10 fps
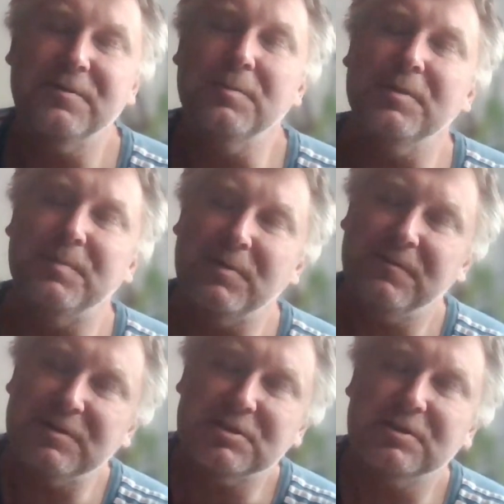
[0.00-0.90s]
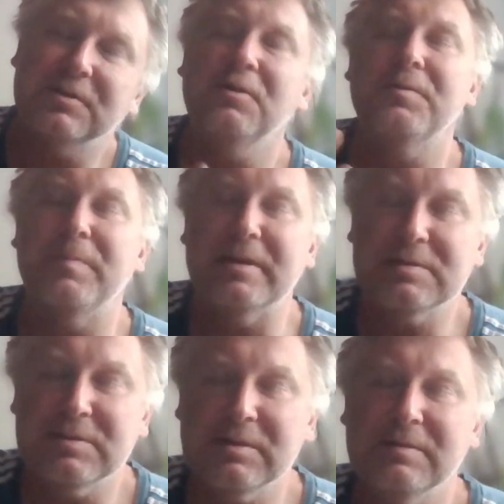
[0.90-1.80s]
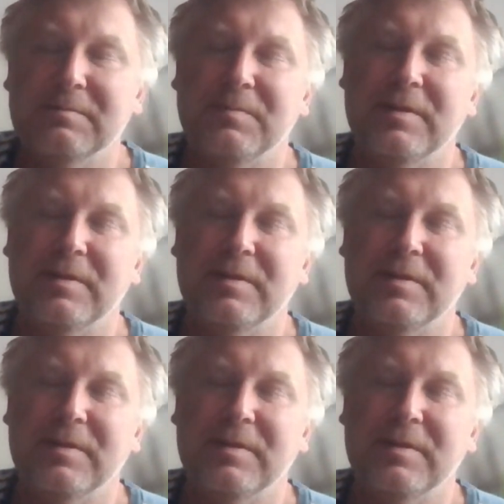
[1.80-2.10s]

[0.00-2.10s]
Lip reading: from the professional or personal